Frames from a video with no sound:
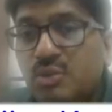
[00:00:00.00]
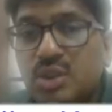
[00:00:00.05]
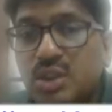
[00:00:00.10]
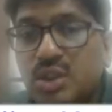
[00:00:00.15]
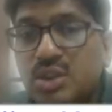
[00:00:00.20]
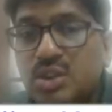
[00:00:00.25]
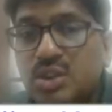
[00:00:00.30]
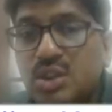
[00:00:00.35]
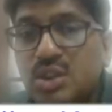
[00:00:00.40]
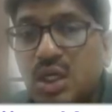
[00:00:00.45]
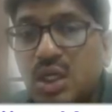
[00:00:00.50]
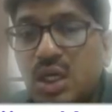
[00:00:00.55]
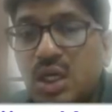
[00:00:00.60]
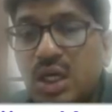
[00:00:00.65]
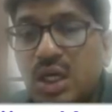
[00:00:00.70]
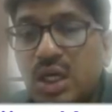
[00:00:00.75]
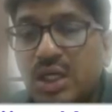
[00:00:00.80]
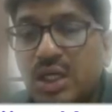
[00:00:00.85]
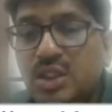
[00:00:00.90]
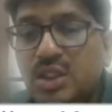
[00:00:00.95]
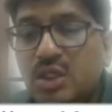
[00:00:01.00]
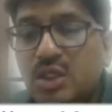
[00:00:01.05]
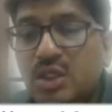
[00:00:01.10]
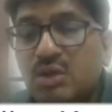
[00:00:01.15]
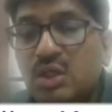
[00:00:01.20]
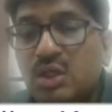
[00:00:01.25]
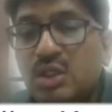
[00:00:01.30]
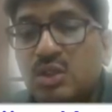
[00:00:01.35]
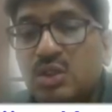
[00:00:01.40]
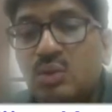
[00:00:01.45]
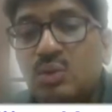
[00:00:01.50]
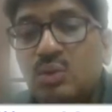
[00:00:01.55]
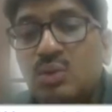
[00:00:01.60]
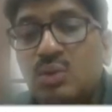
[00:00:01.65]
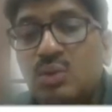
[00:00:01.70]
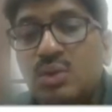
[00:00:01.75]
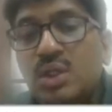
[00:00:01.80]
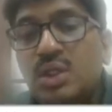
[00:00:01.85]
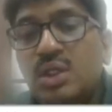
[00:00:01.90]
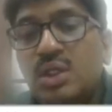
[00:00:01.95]
is x equal to
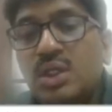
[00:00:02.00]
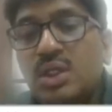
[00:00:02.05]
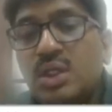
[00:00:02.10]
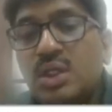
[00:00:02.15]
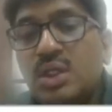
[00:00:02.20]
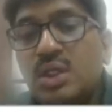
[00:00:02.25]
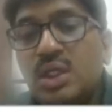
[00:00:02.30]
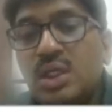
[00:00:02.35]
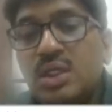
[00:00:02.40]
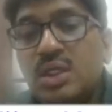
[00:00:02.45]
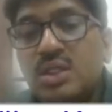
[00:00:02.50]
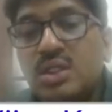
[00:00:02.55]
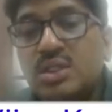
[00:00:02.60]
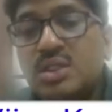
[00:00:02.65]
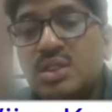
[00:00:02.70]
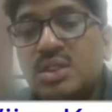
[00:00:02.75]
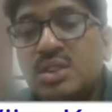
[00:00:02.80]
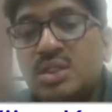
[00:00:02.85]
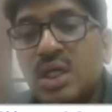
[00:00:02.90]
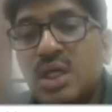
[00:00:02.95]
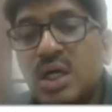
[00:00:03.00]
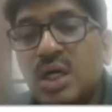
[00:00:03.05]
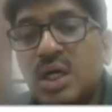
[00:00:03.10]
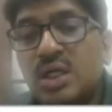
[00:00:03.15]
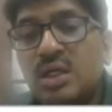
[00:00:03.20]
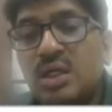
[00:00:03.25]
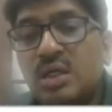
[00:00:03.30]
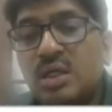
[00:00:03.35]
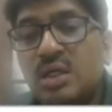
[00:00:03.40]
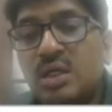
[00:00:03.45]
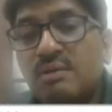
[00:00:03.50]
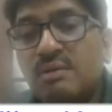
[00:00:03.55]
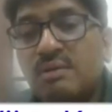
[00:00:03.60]
a sine